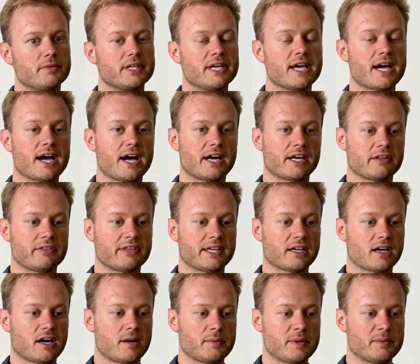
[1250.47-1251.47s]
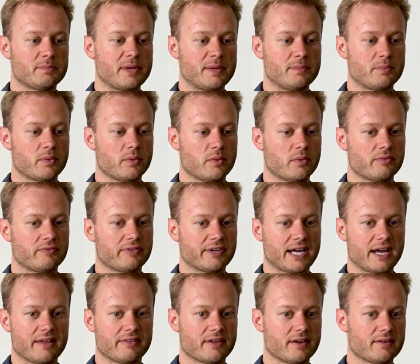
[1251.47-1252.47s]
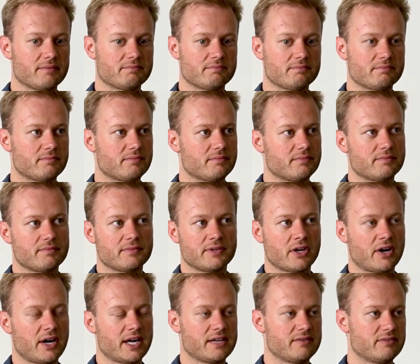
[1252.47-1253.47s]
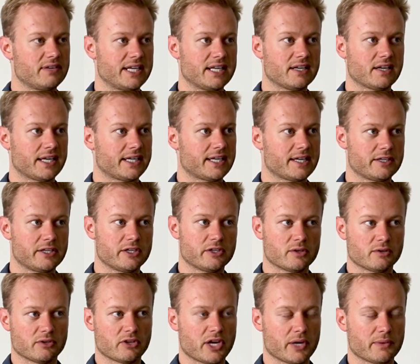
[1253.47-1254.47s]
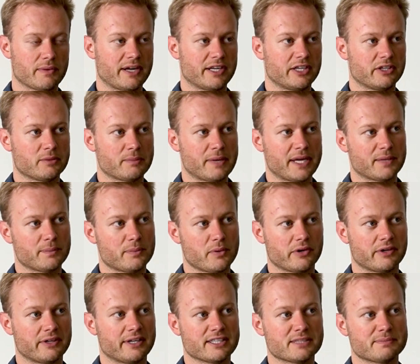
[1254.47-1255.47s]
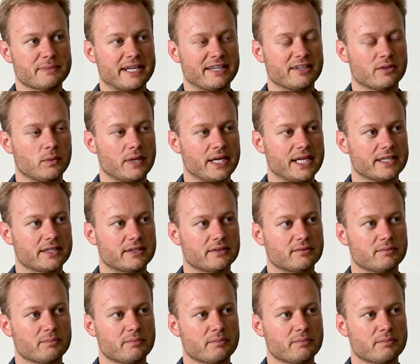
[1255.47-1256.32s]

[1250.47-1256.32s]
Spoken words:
Yeah, and I think, people will forget that naively, like you can turn around, you can make a product and it's made in a week.